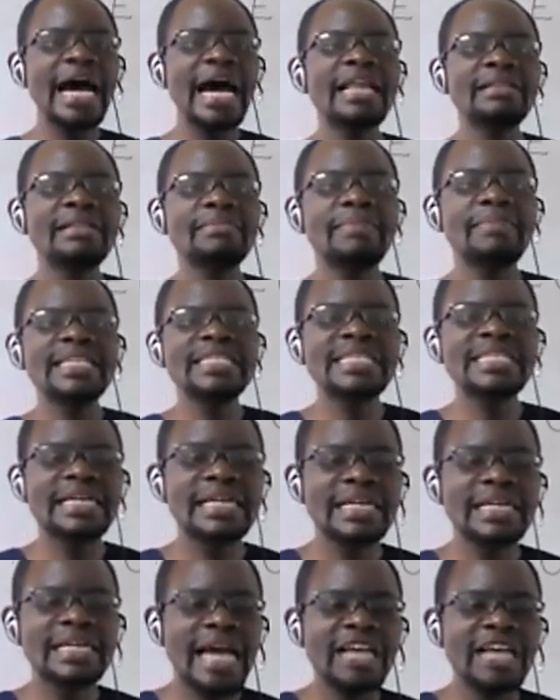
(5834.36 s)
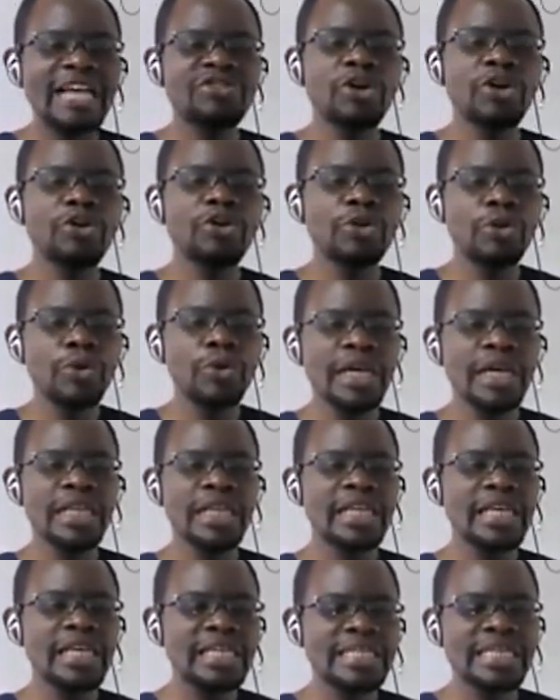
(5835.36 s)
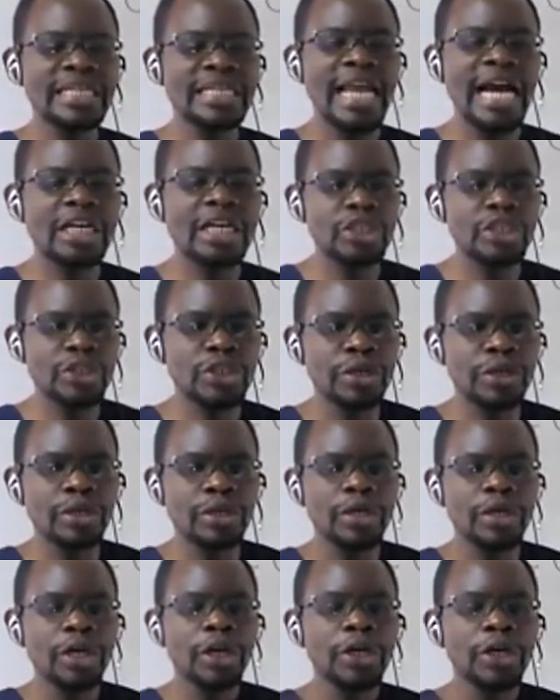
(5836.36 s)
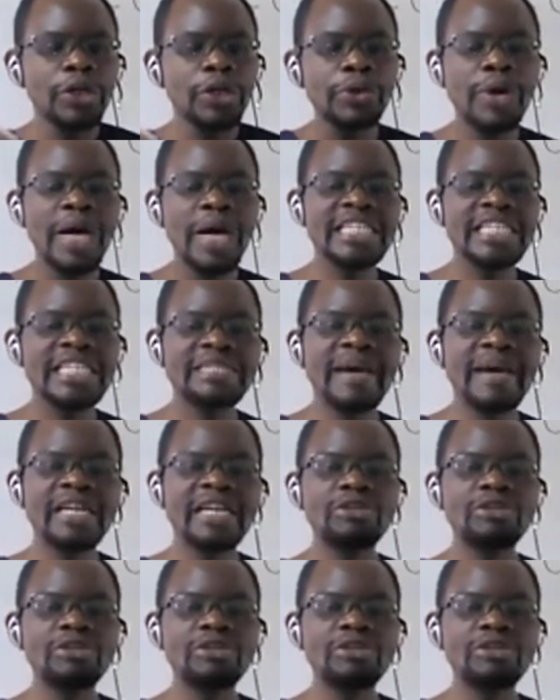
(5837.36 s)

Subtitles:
basically, as you're doing this induction, you expect